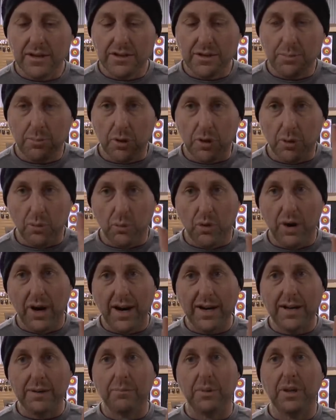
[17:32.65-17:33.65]
to put a
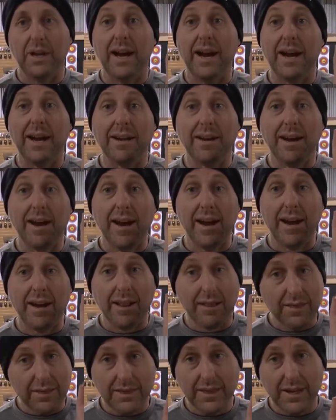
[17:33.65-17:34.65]
wider blade
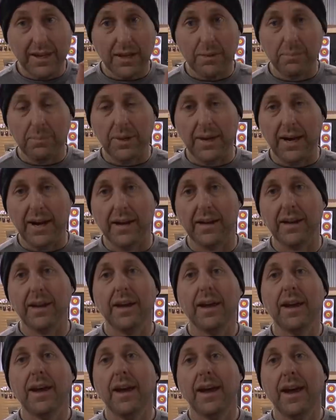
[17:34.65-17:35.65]
and a thicker blade
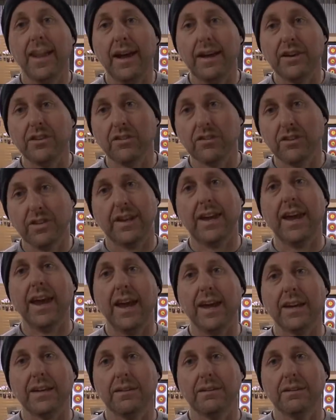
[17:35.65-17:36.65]
and
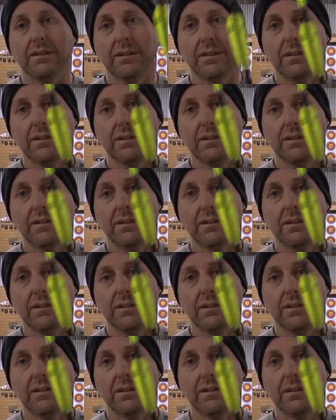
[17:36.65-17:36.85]
get